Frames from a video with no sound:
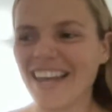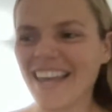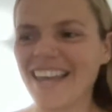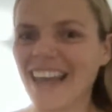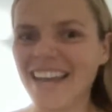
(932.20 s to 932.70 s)

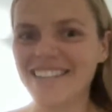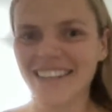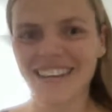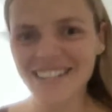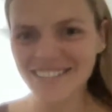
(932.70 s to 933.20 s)
engage, I
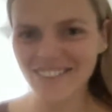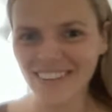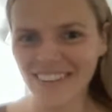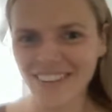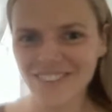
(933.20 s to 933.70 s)
guess, when
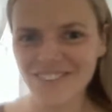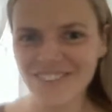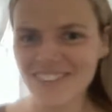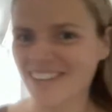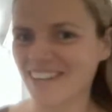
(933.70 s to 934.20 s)
I have
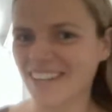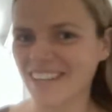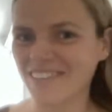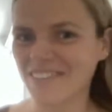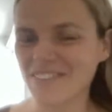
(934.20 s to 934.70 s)
Jana
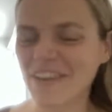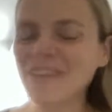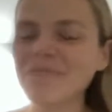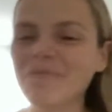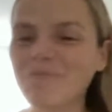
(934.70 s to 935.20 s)
here with me.
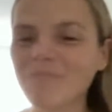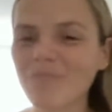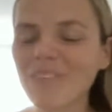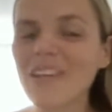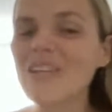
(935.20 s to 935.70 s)

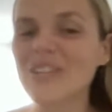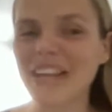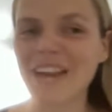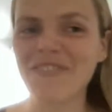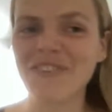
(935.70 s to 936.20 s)
So
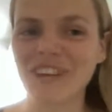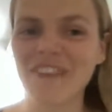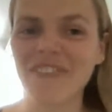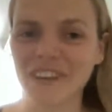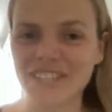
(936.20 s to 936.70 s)
yeah, if you do
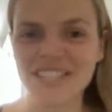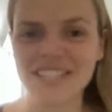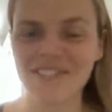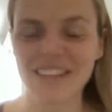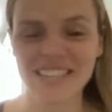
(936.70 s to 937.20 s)
have questions,
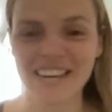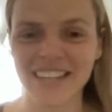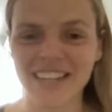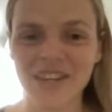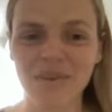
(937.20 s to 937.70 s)
if there's
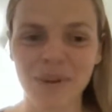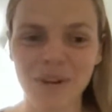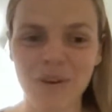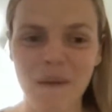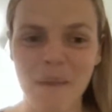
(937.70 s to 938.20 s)
anything that you want to
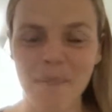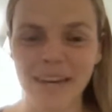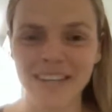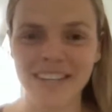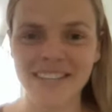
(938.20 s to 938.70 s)
know about
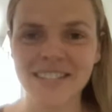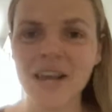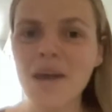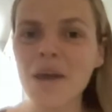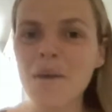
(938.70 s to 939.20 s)
maintenance,
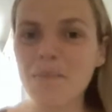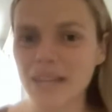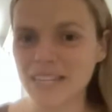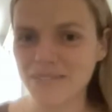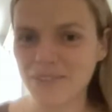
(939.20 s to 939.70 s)

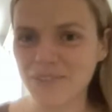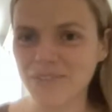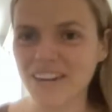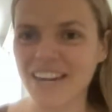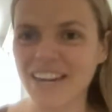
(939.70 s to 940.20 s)
please feel
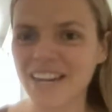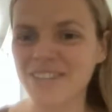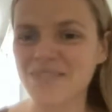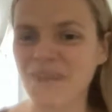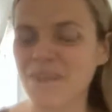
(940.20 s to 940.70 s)
free
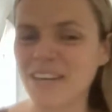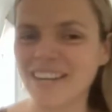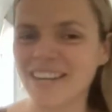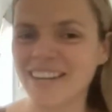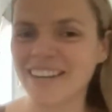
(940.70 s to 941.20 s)
to pop it
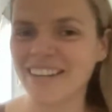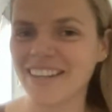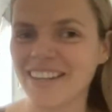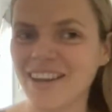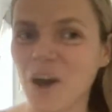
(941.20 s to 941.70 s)
in
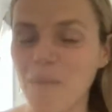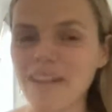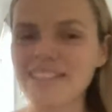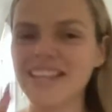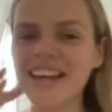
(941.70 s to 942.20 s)
the
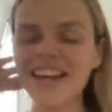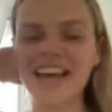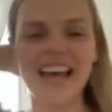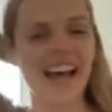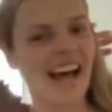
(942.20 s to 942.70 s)
comments there.
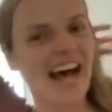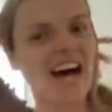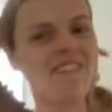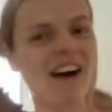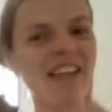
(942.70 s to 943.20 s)

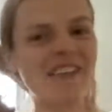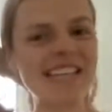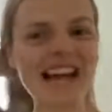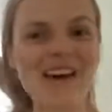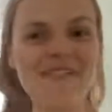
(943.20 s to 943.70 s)
Otherwise,
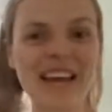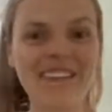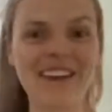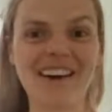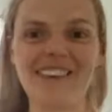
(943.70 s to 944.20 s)
I will
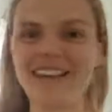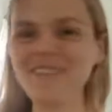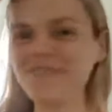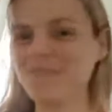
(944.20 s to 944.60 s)
keep going,